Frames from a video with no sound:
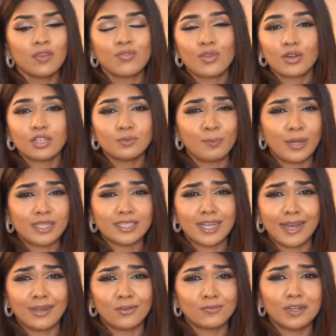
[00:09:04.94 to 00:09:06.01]
If you're a sponge
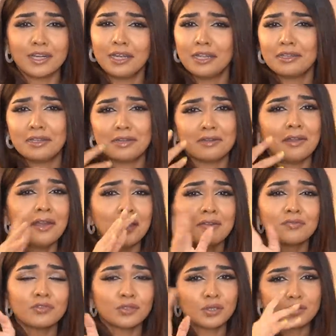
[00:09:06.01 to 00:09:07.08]
kind of girl, then
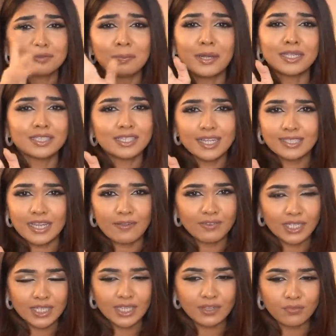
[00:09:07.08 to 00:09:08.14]
sponge does
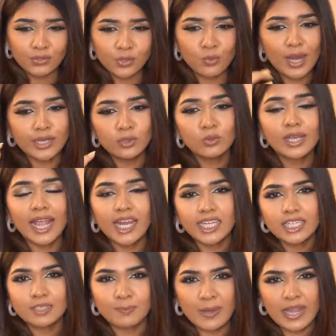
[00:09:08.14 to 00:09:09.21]
everything for you. I do
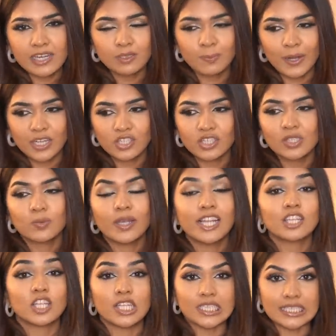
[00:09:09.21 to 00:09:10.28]
carry a spare sponge as
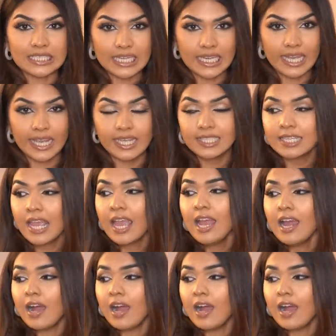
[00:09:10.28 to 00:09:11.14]
well, just in case.